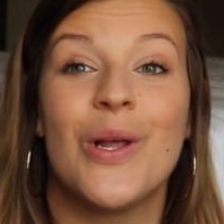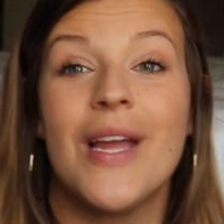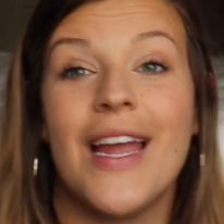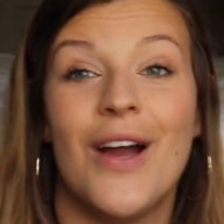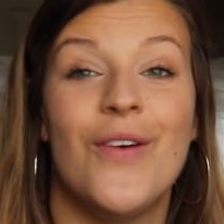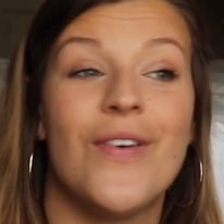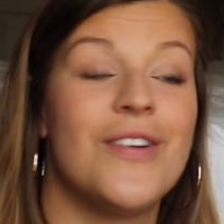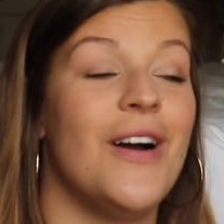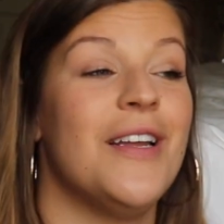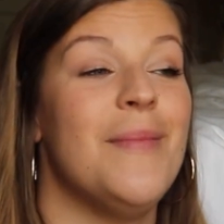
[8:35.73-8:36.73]
looking over
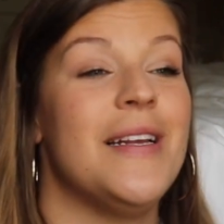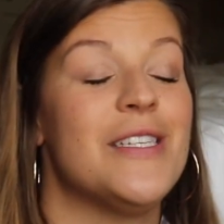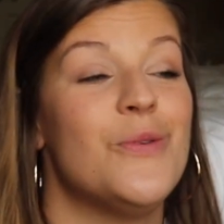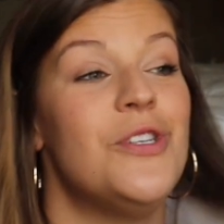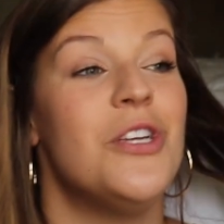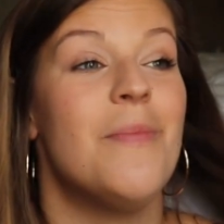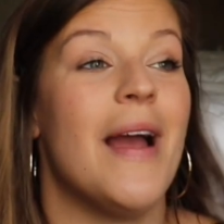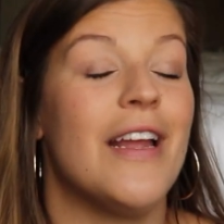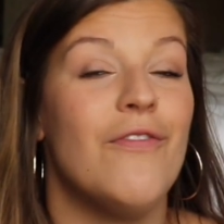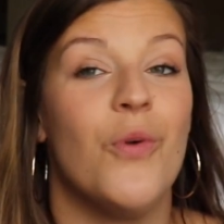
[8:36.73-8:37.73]
documents, switching
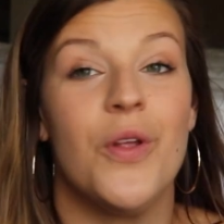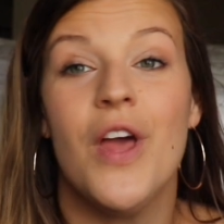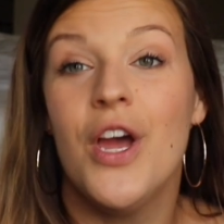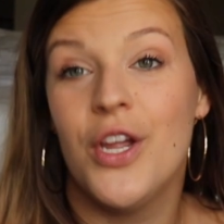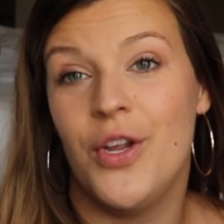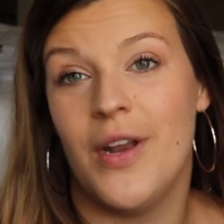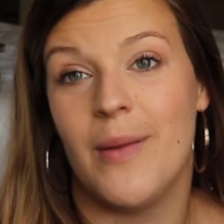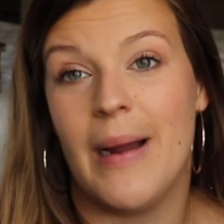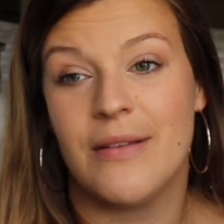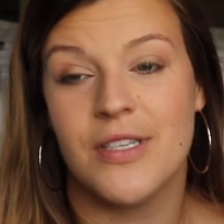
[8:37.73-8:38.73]
back and forth, you need a
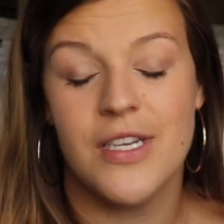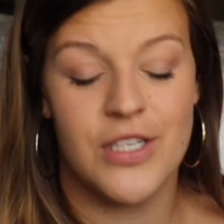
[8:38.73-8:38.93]
mouse.